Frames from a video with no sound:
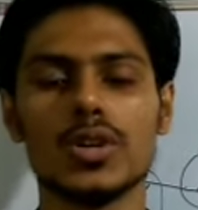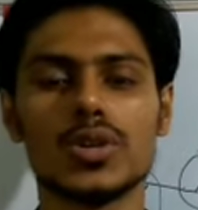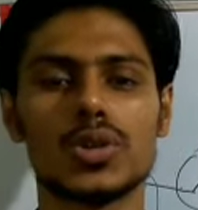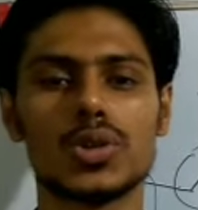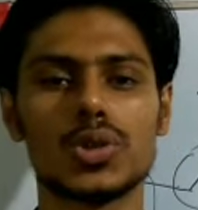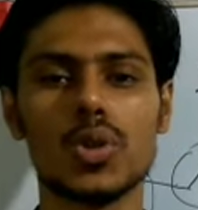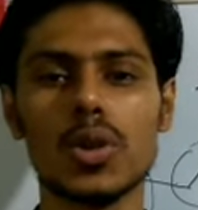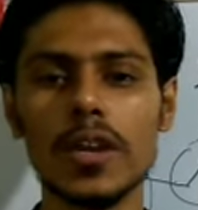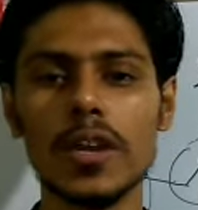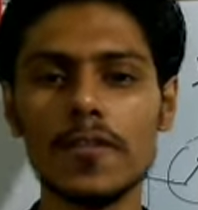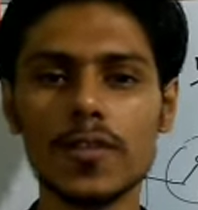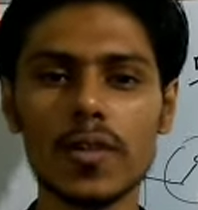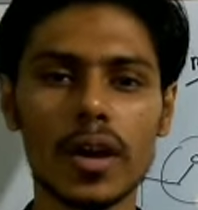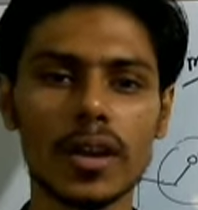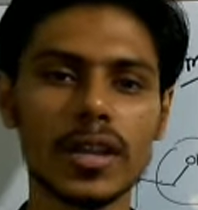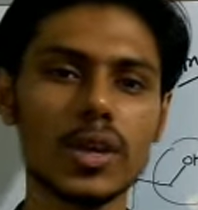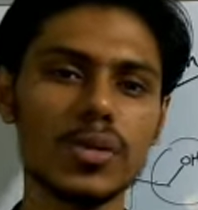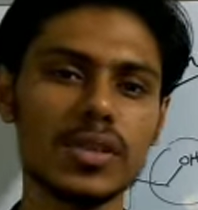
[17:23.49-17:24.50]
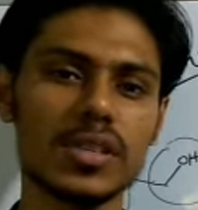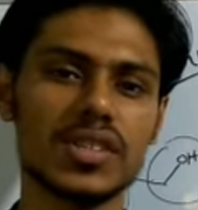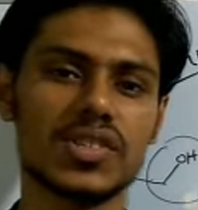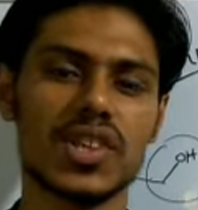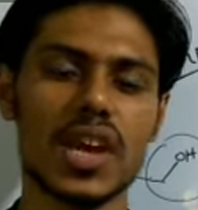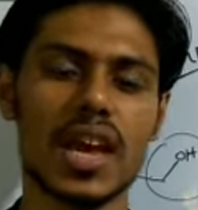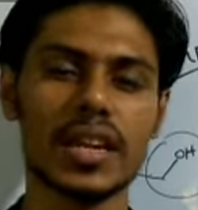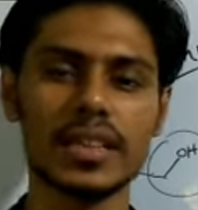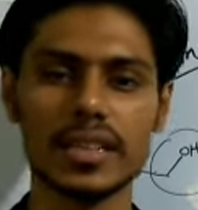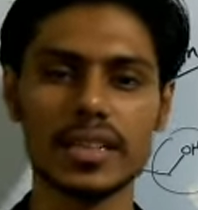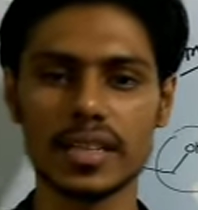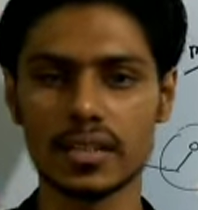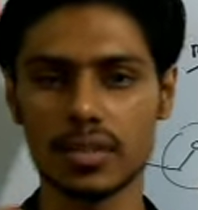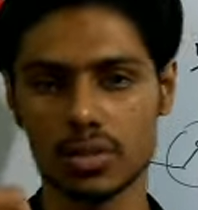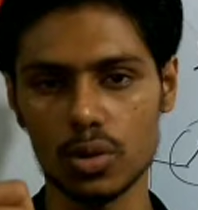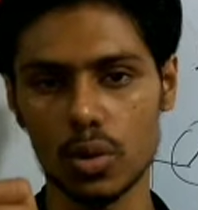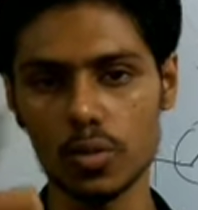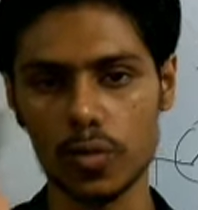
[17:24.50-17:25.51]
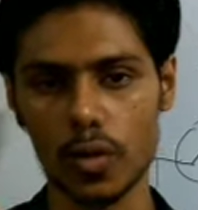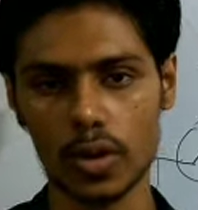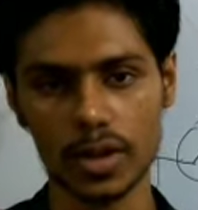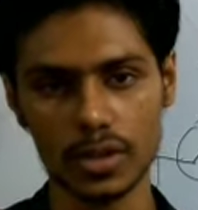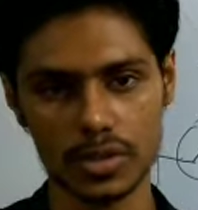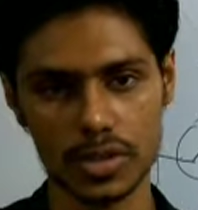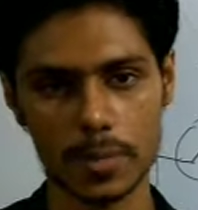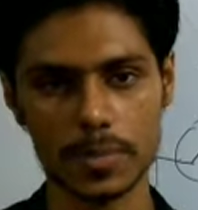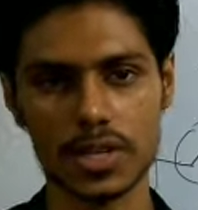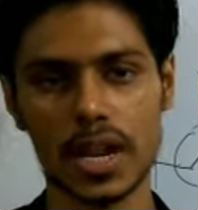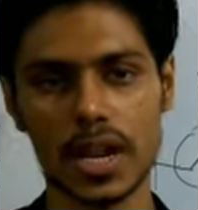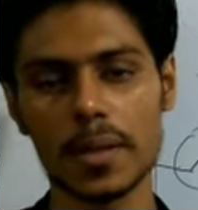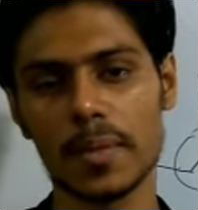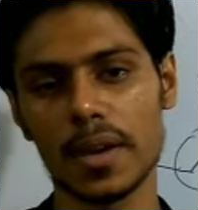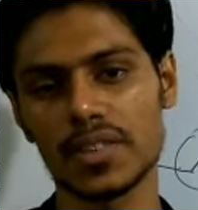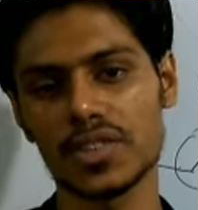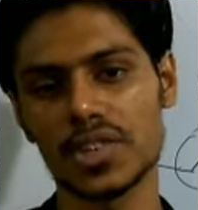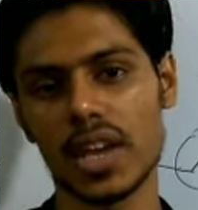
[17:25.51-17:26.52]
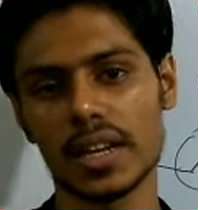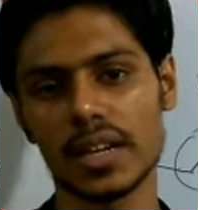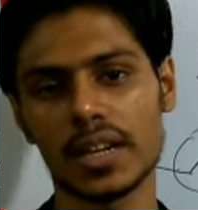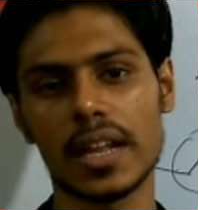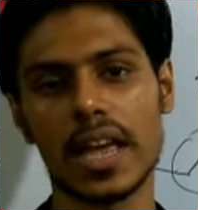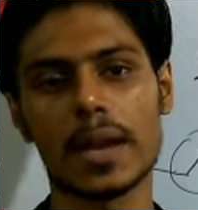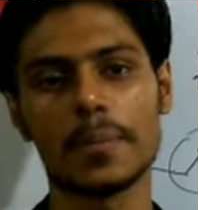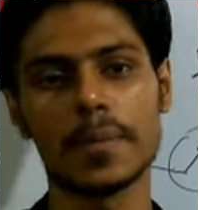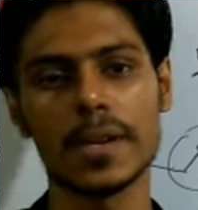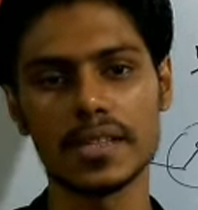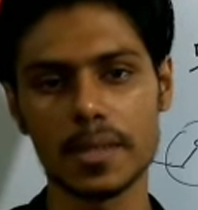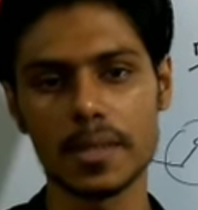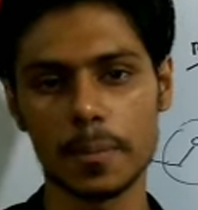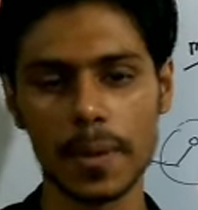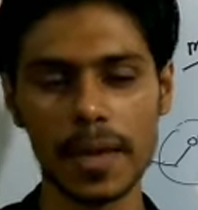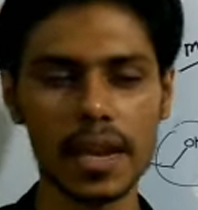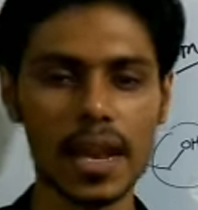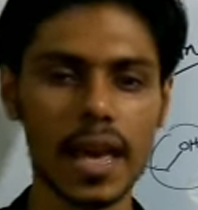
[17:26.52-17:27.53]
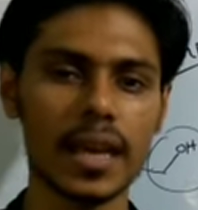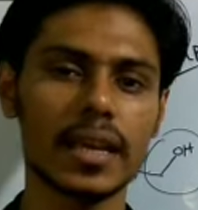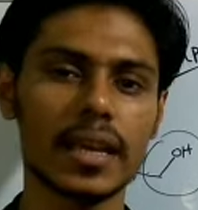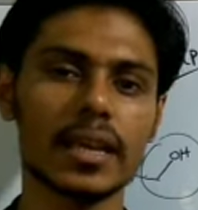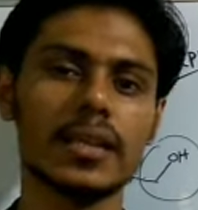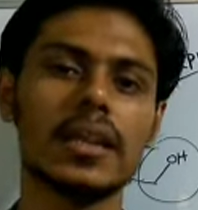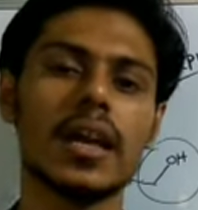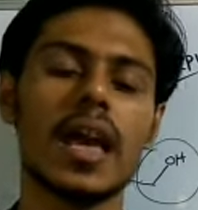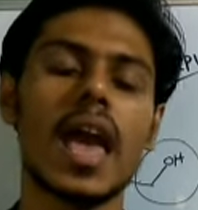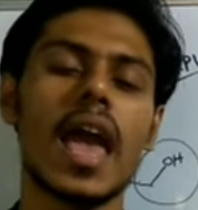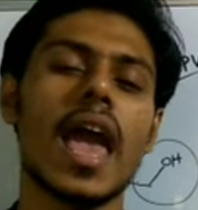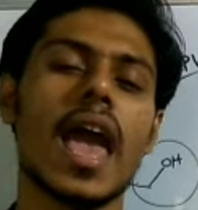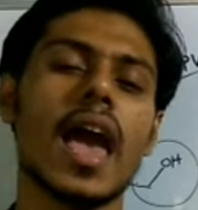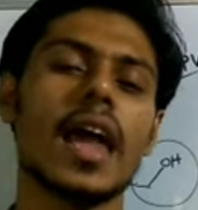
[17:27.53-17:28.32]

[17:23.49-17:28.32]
So if you are new in this channel, then don't forget to subscribe my channel and press the bell icon.